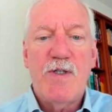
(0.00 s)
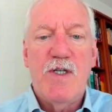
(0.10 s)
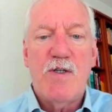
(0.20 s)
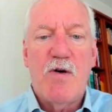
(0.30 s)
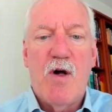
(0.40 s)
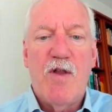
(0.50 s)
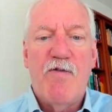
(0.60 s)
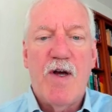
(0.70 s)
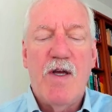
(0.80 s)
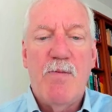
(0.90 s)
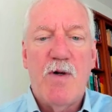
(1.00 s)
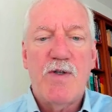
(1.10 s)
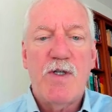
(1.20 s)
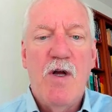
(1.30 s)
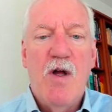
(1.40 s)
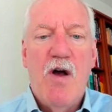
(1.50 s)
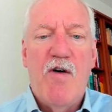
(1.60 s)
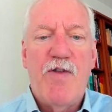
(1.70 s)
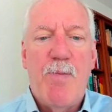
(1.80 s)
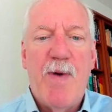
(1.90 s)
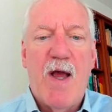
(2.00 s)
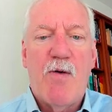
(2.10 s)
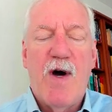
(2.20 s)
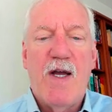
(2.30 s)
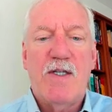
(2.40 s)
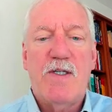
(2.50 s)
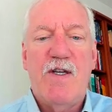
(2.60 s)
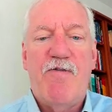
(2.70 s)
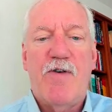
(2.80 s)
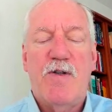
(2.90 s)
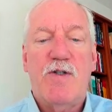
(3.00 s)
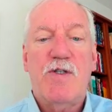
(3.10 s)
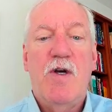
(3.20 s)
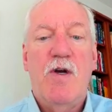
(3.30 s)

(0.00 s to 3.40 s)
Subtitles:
These are all the variables of the pairwise difference